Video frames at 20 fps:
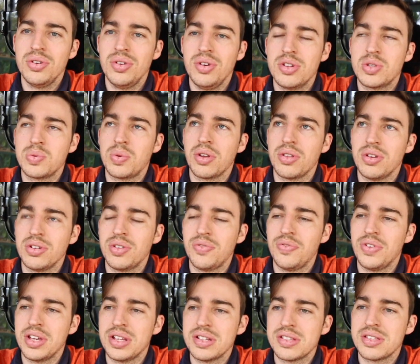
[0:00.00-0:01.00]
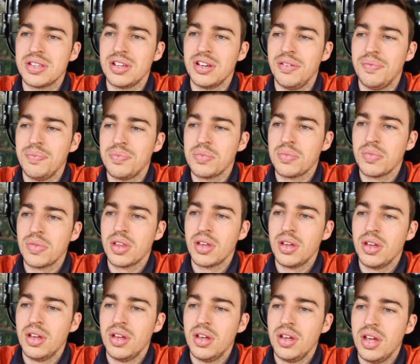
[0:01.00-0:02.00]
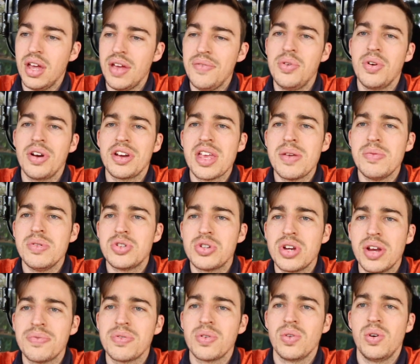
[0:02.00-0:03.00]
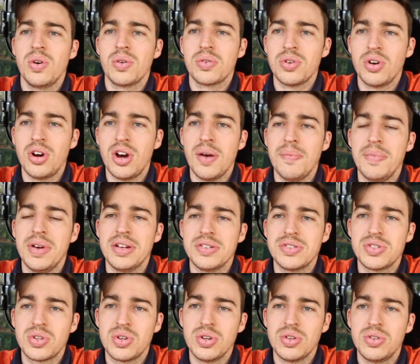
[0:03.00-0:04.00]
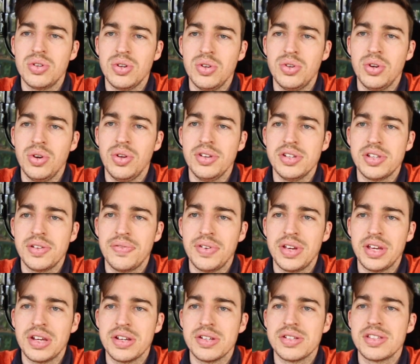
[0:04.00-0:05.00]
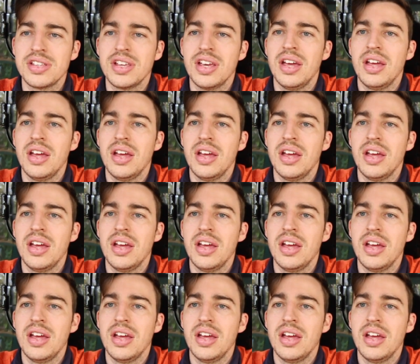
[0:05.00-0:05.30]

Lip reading: It's one of those things that if you want to keep your Jeep for a long time, it's good to do these things